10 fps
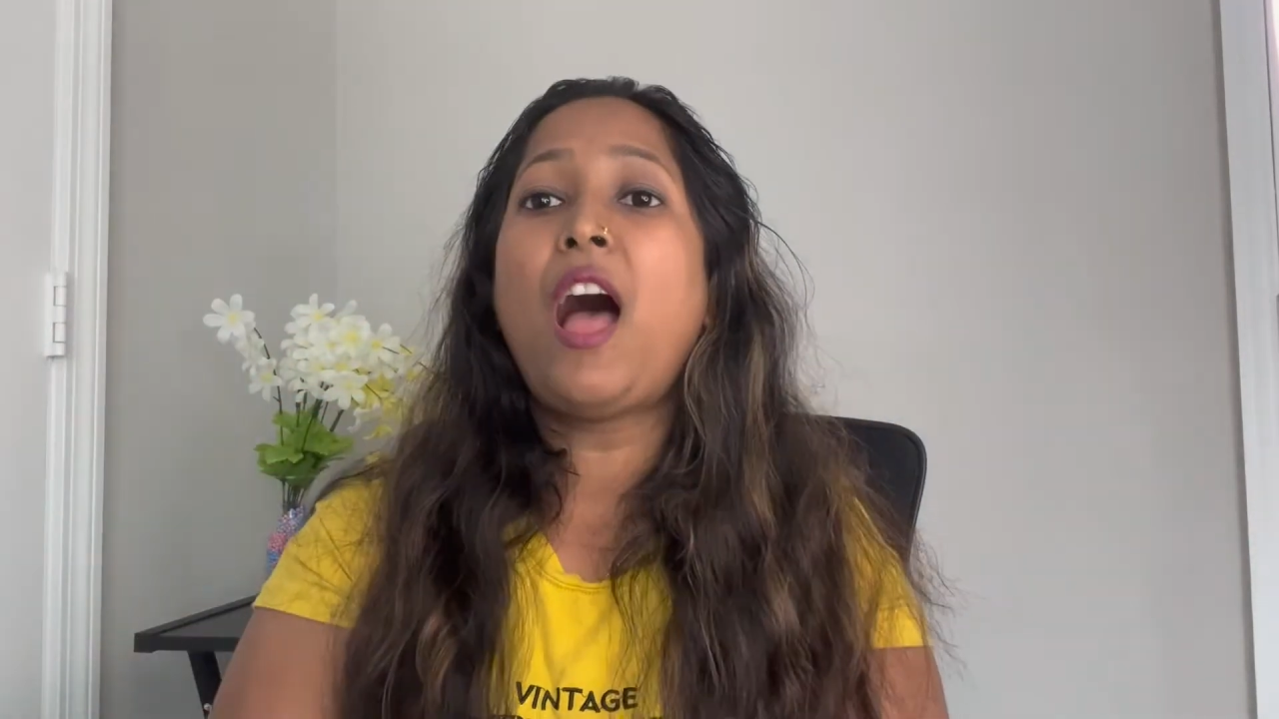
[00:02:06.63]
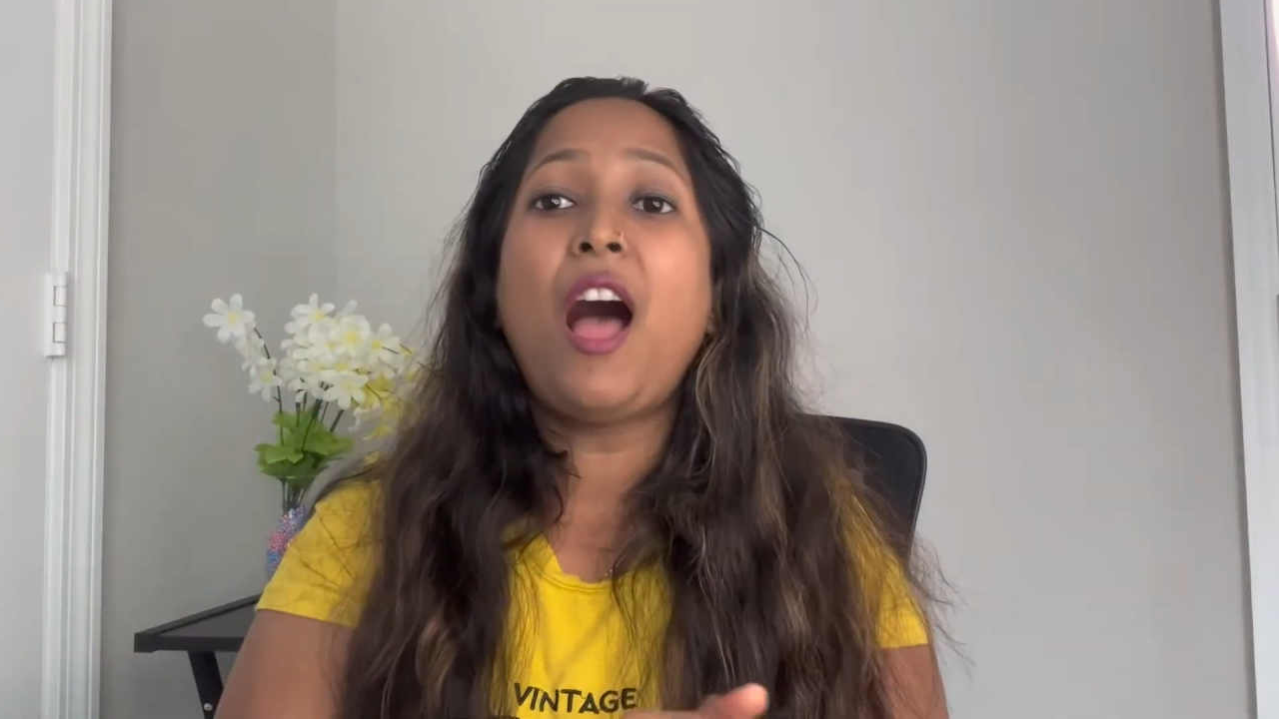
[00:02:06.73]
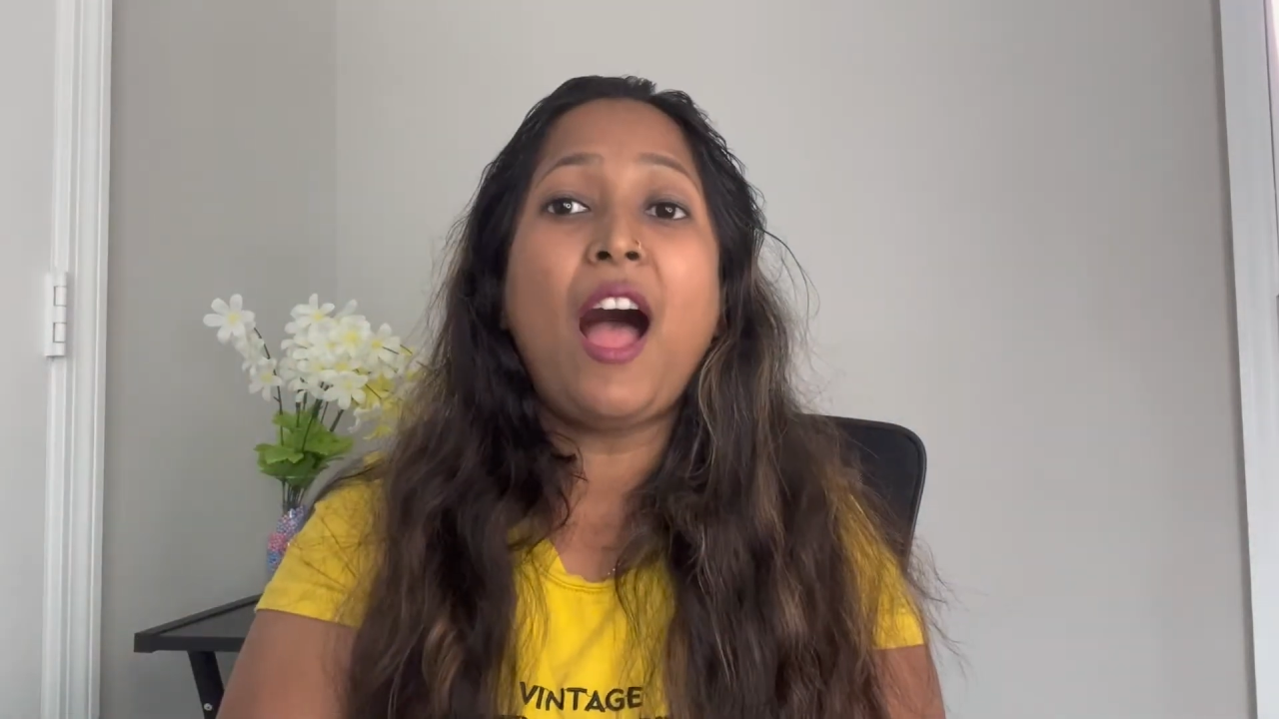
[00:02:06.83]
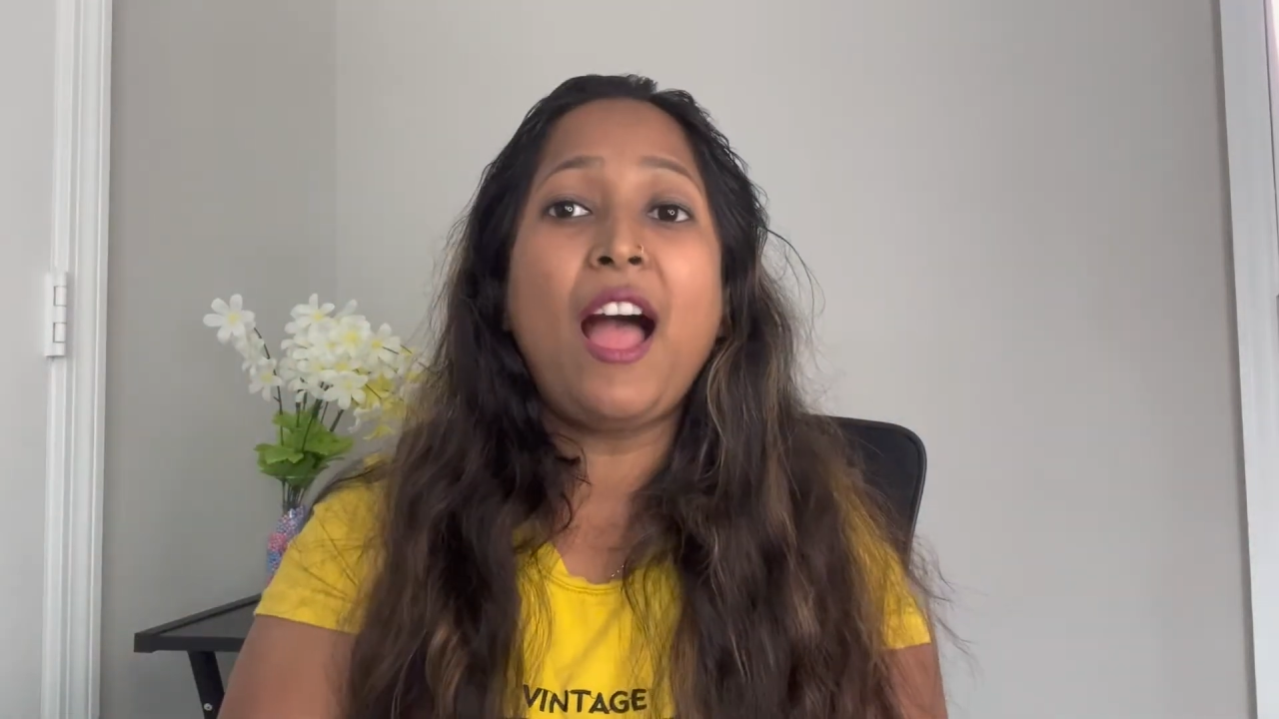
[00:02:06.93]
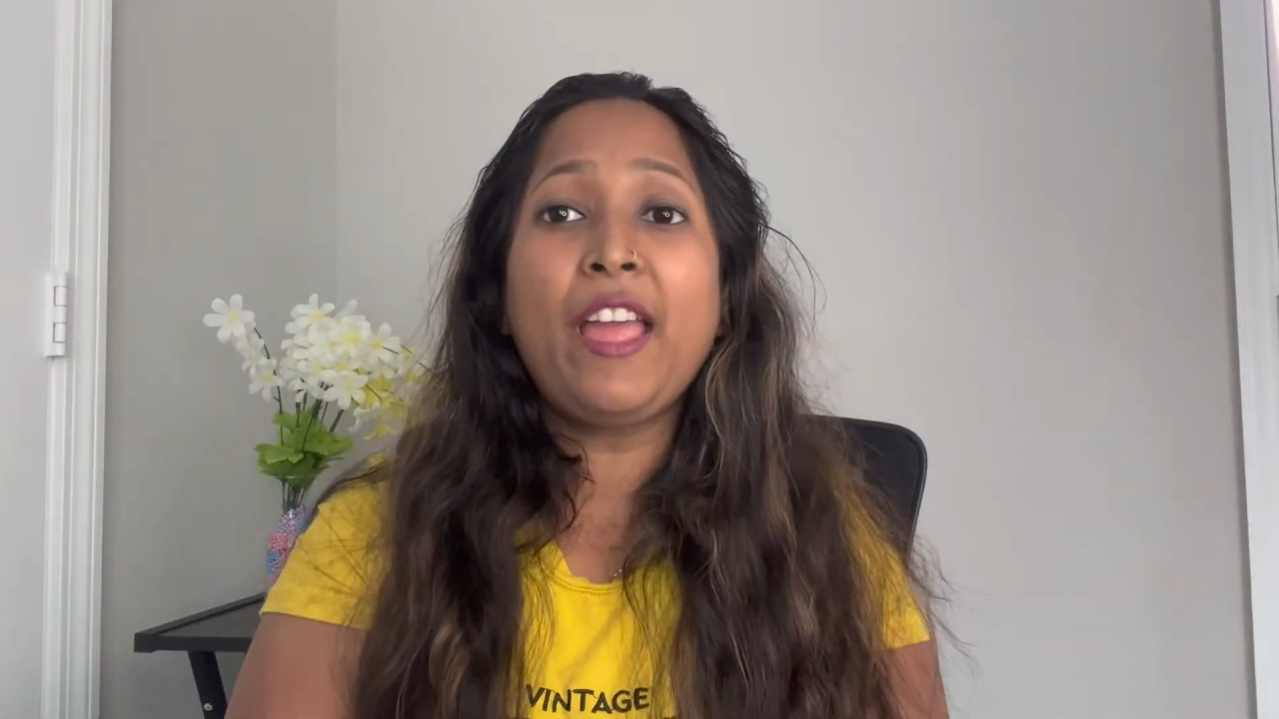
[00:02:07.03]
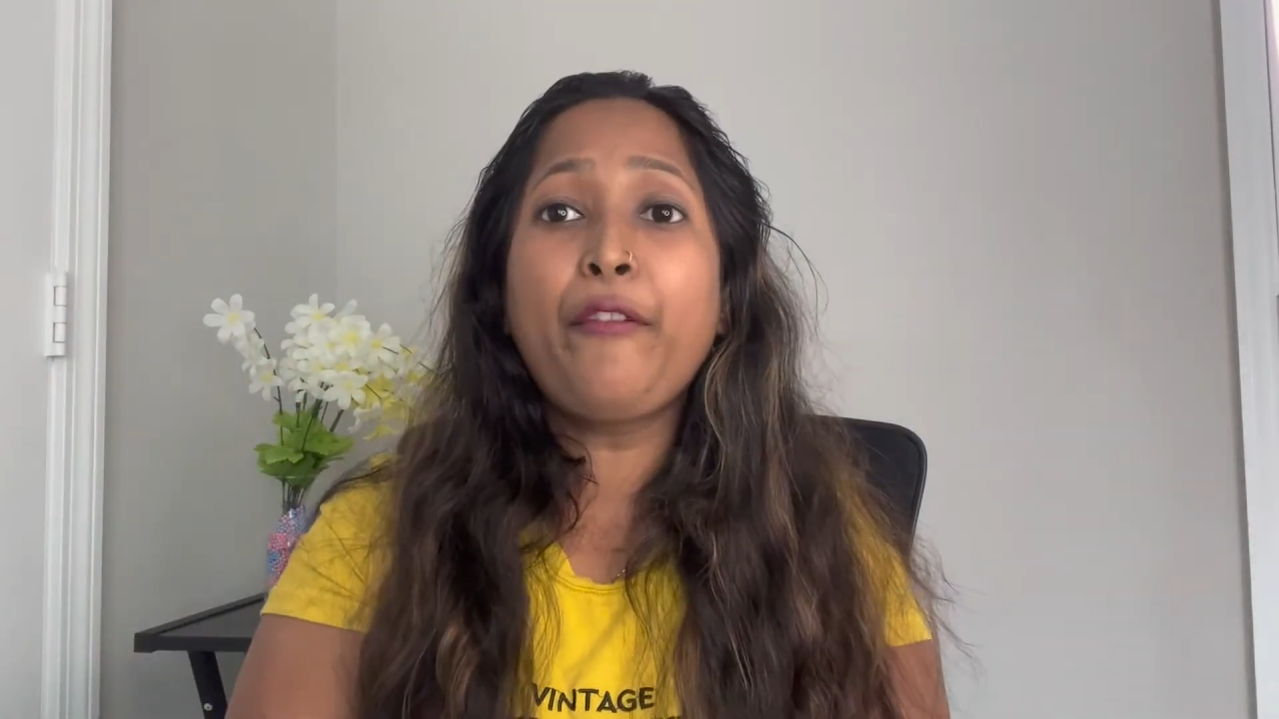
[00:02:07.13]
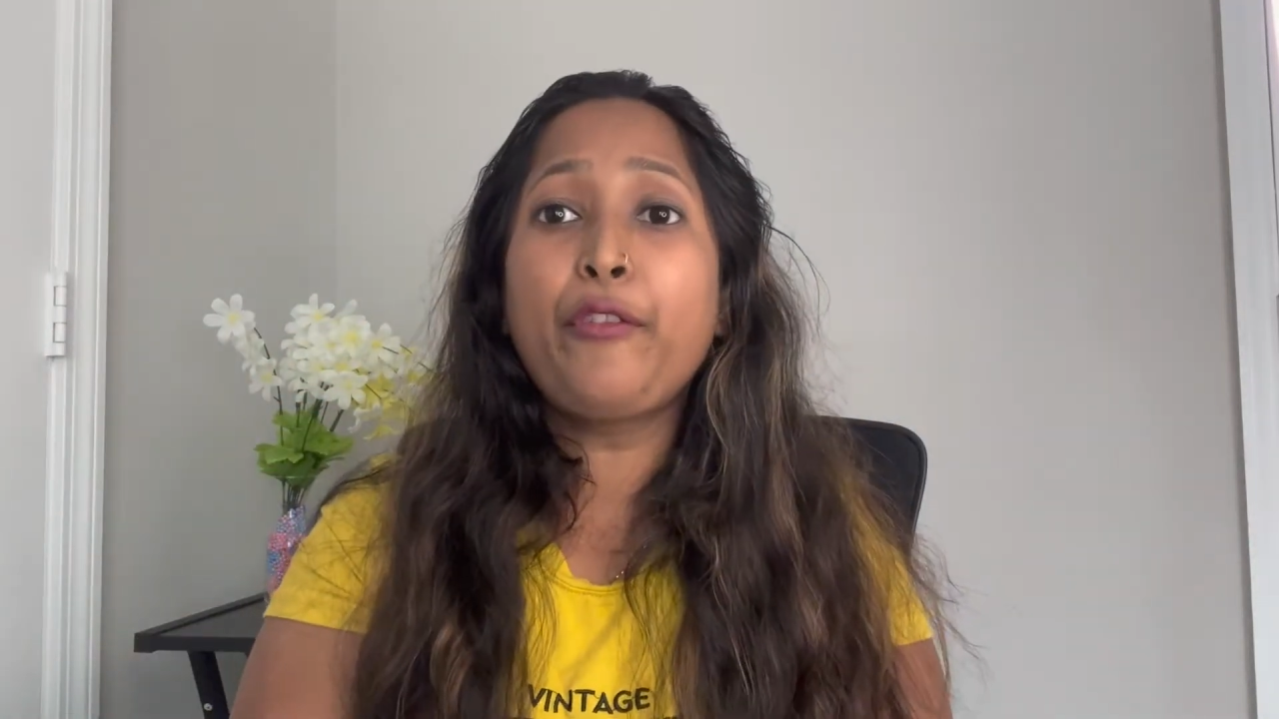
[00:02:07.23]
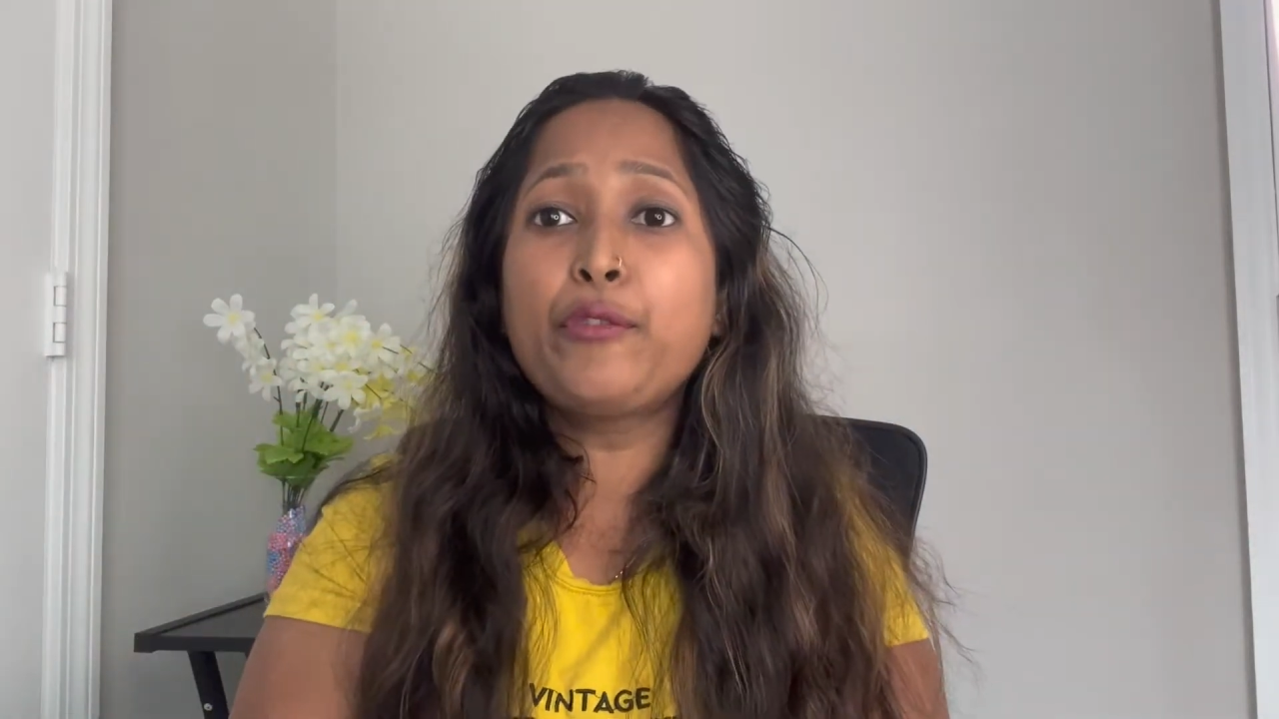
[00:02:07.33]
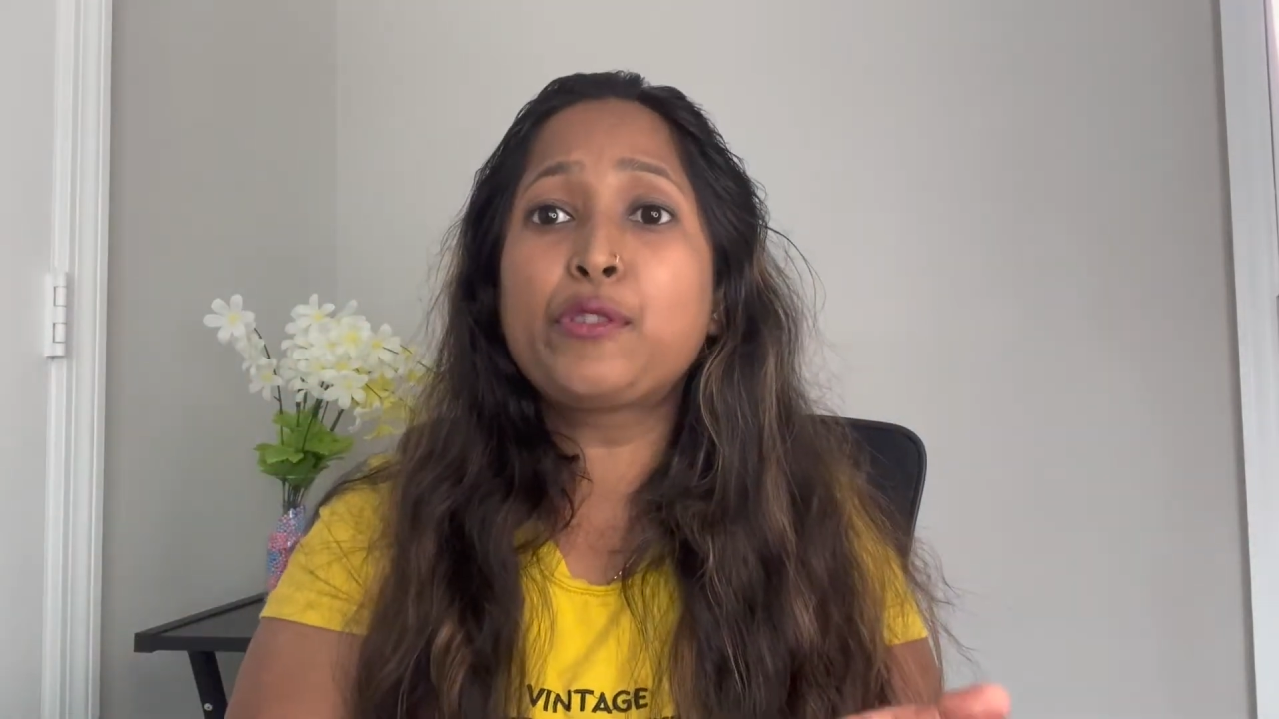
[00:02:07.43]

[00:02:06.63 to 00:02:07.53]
I have used